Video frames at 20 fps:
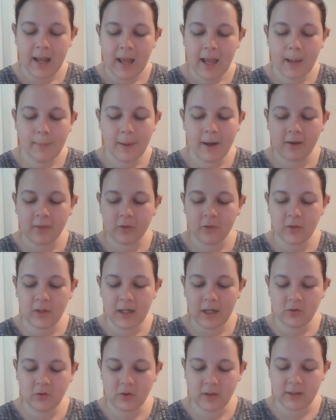About
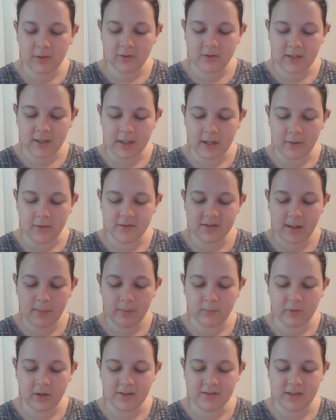300 years ago,
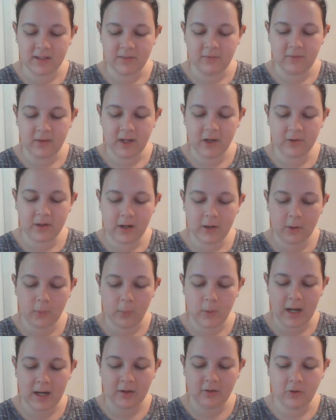some Rusty figured out a
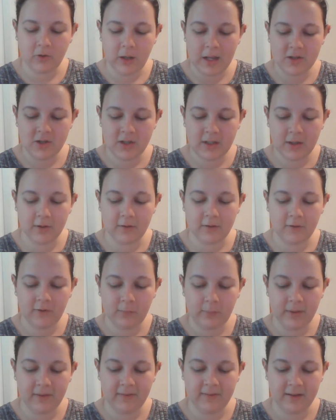way to engineer the
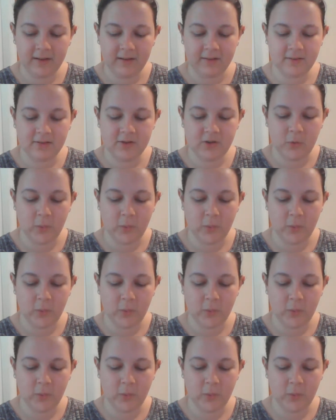species